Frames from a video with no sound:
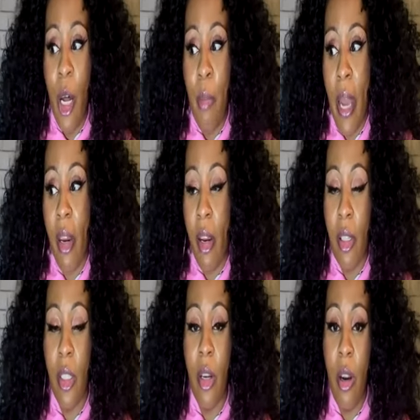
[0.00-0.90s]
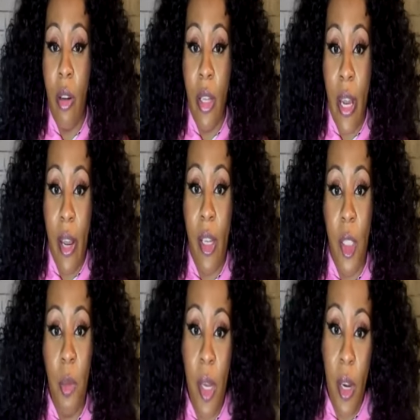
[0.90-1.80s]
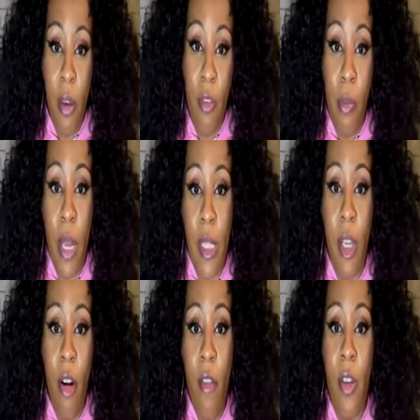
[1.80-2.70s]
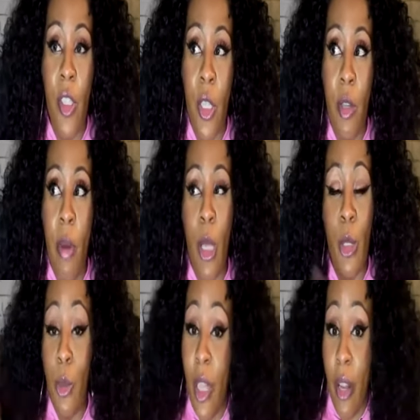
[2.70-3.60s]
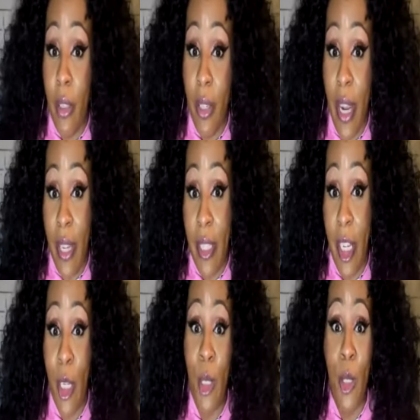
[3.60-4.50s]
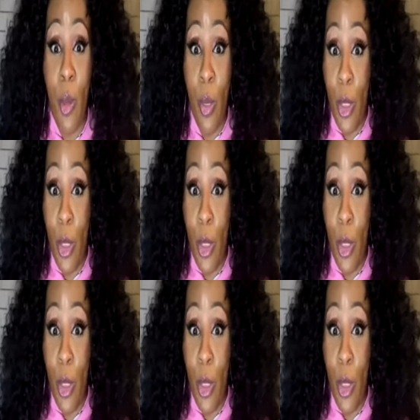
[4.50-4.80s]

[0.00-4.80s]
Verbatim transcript: um, i didn't oh. start like speaking up for myself until about 2019 so it